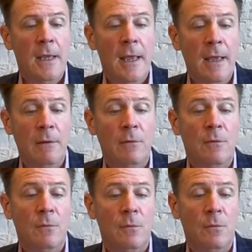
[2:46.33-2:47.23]

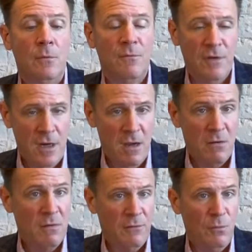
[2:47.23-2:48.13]
and
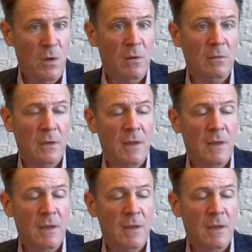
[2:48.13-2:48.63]
video as well.